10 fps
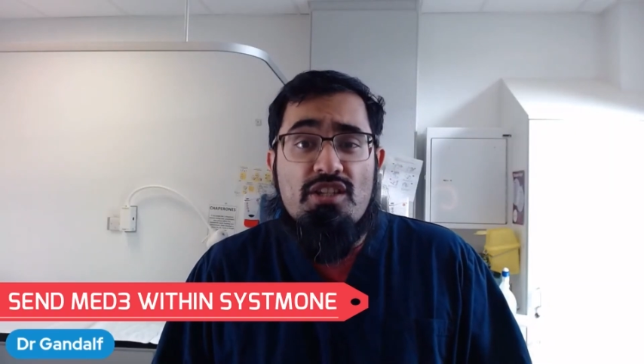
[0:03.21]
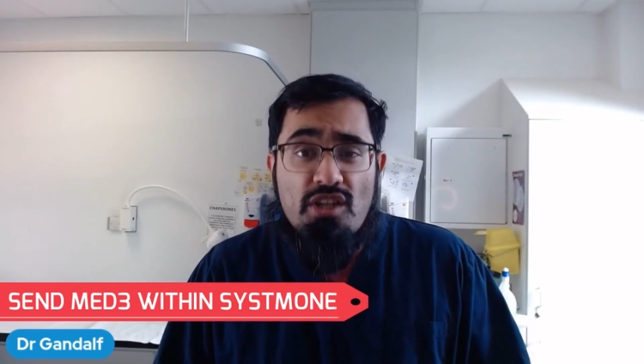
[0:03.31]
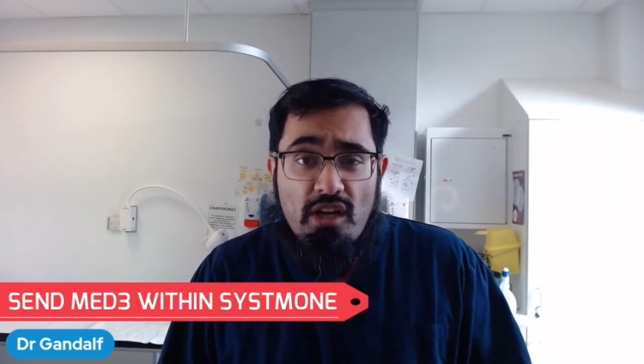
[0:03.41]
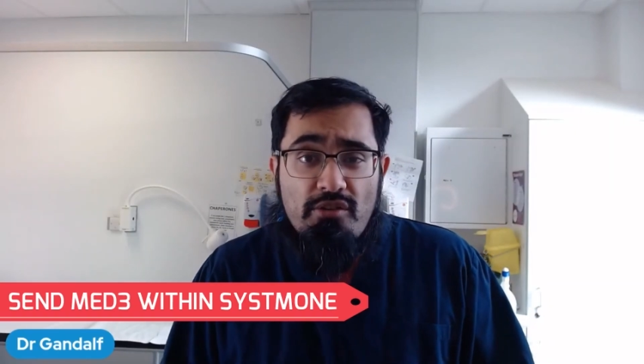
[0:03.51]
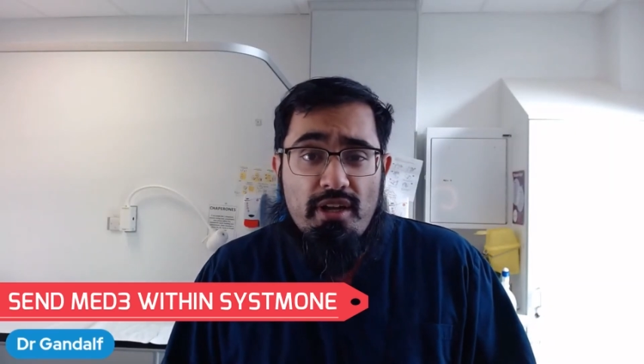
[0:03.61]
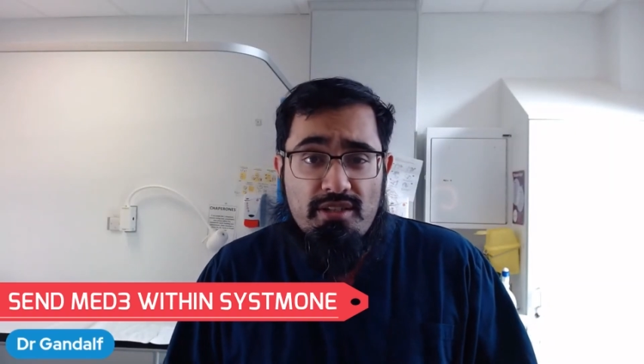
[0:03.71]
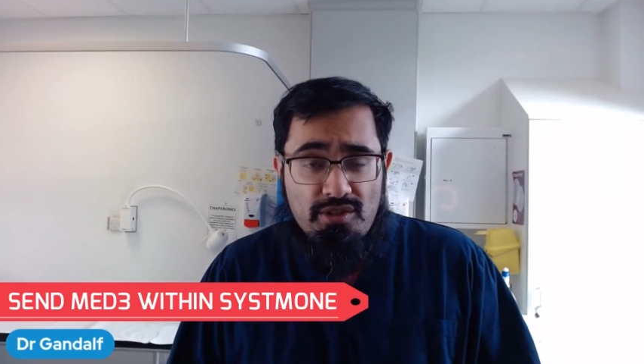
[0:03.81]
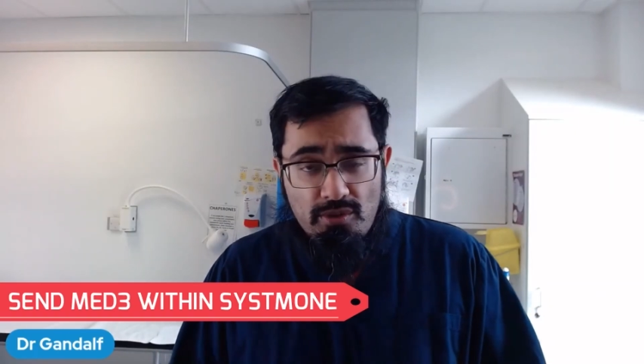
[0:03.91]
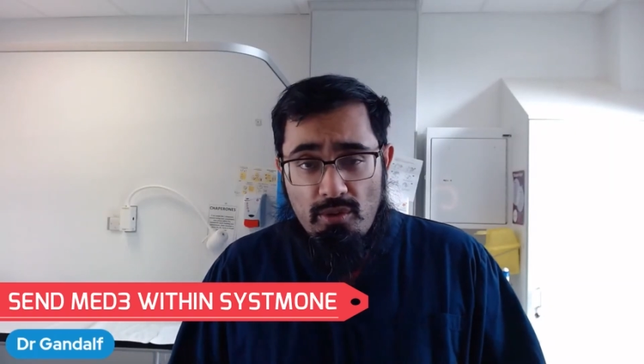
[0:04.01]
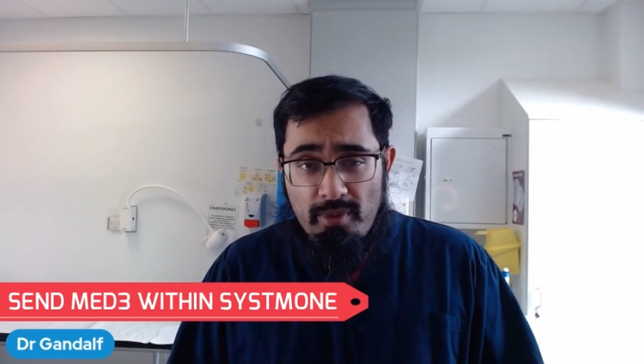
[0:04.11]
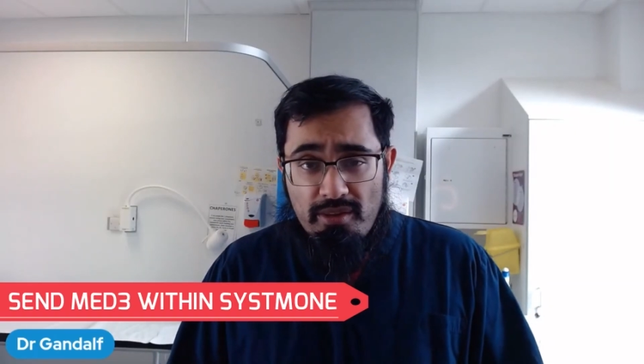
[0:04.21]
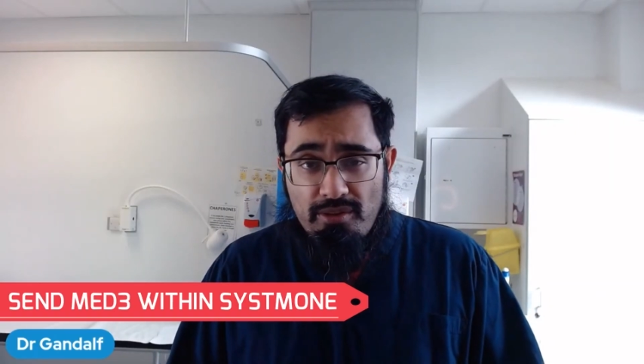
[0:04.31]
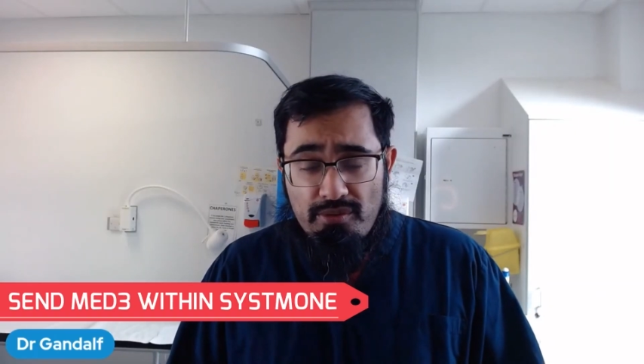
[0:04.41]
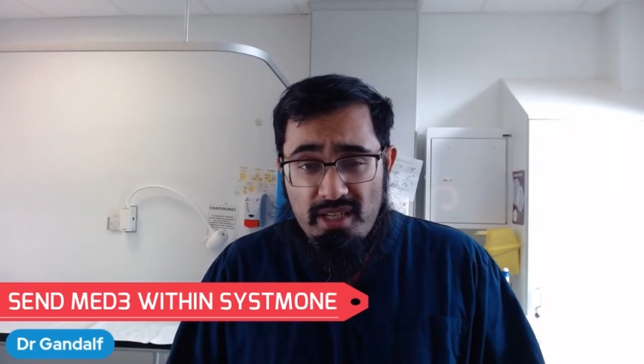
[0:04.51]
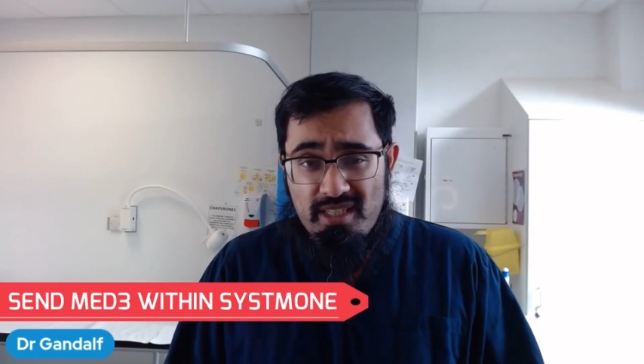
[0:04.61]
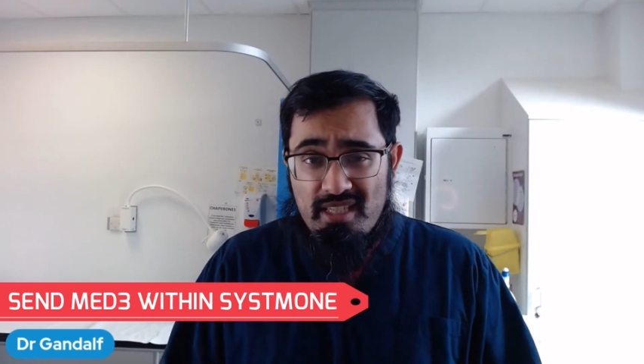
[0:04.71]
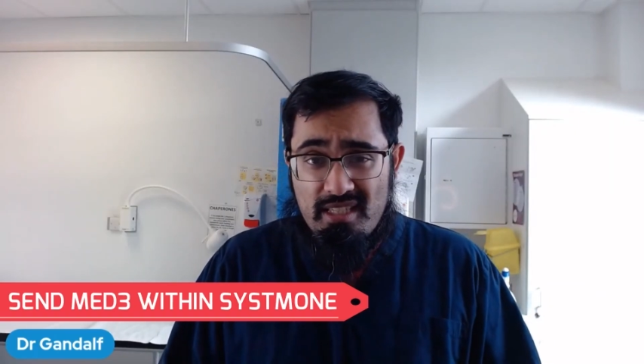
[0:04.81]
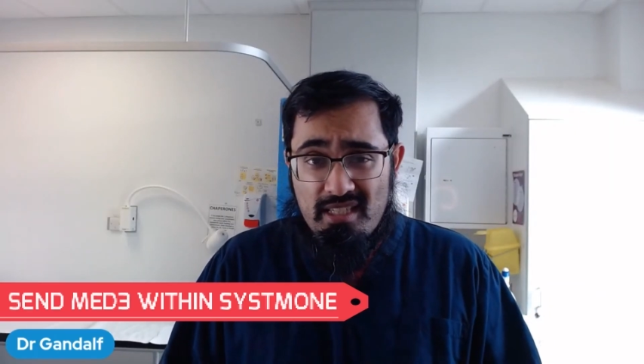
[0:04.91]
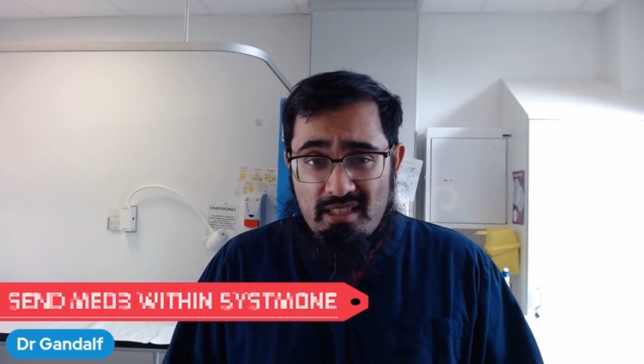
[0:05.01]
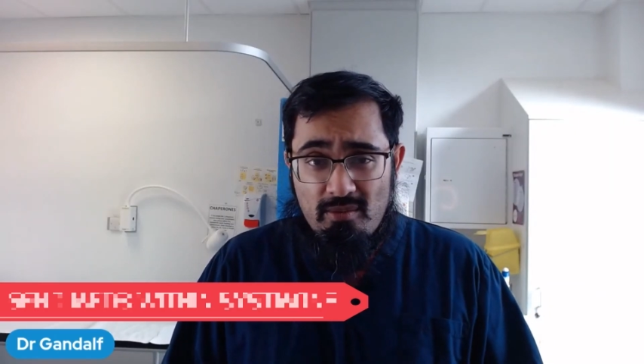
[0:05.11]
direct to your Med threes in
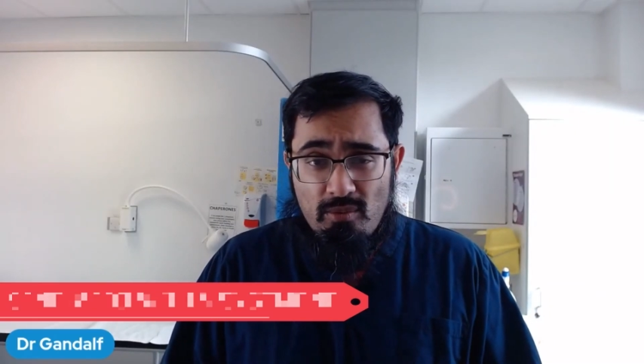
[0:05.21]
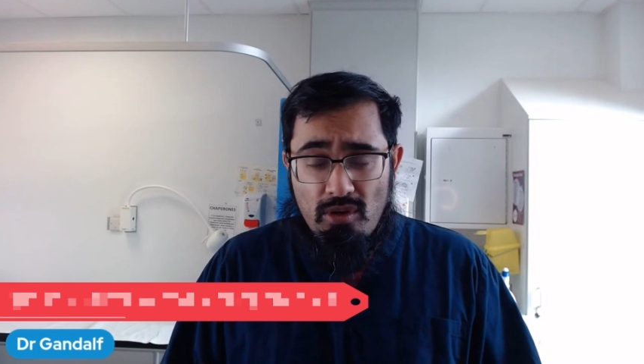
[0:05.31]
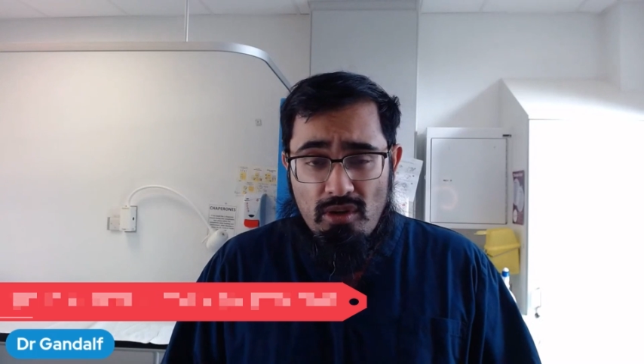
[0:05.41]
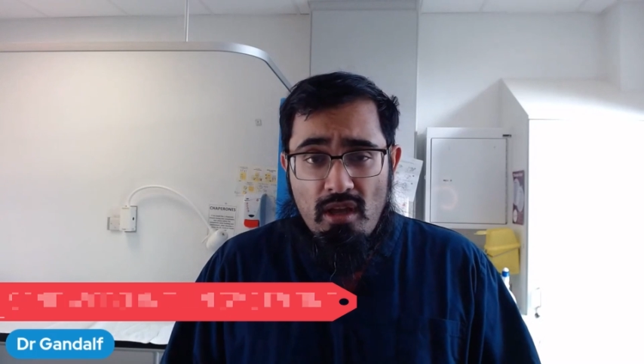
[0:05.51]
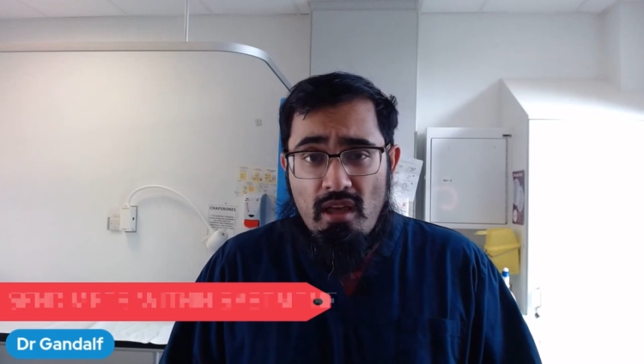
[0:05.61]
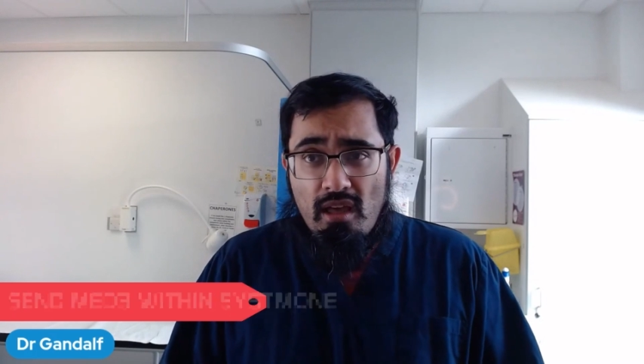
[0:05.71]
System One?